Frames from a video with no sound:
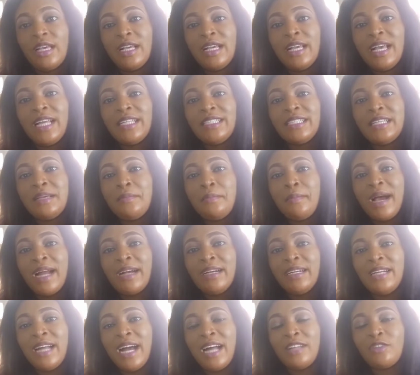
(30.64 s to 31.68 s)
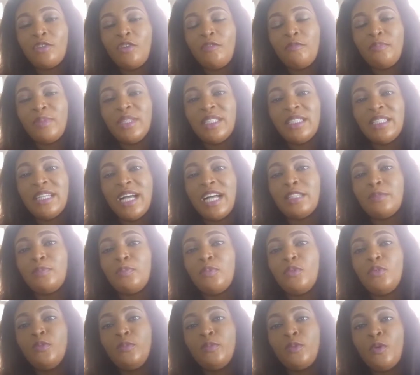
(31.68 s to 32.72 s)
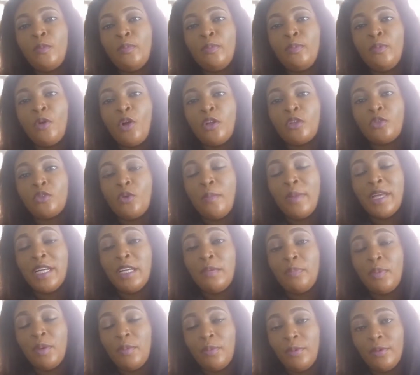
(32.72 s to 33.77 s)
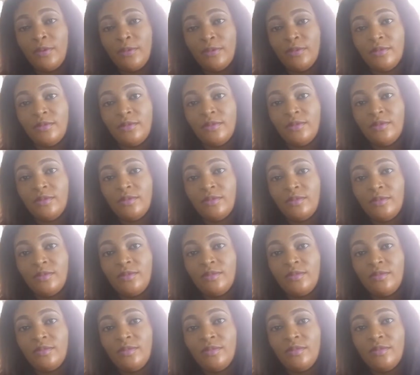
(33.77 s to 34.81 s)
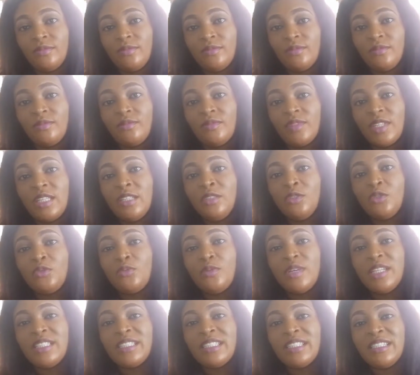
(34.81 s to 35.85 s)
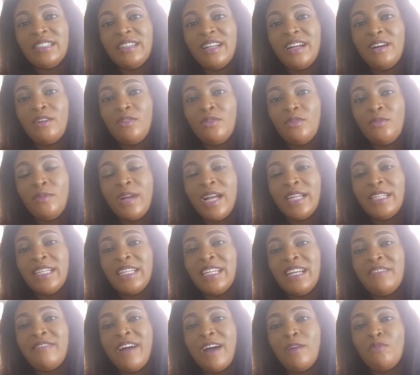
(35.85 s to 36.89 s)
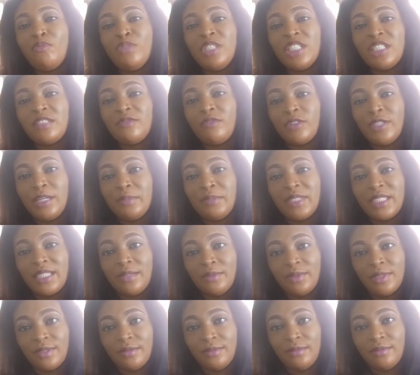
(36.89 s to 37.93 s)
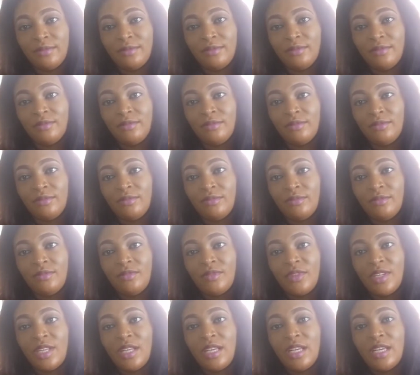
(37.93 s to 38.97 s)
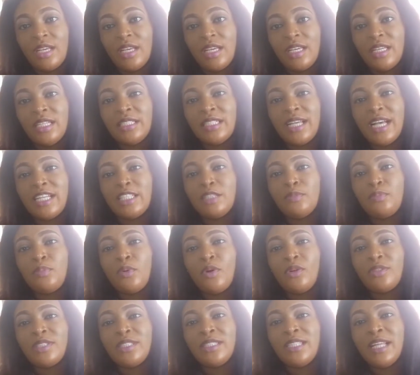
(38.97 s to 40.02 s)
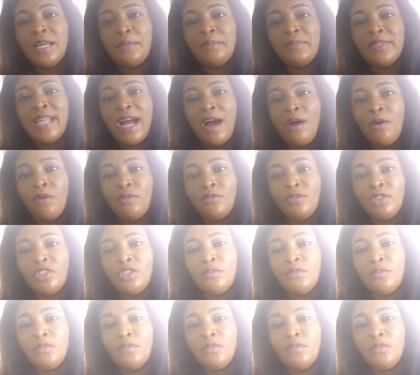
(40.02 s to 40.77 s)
Getting married out of pity has brought so many people into a scenario where they never wished for themselves. It has brought them down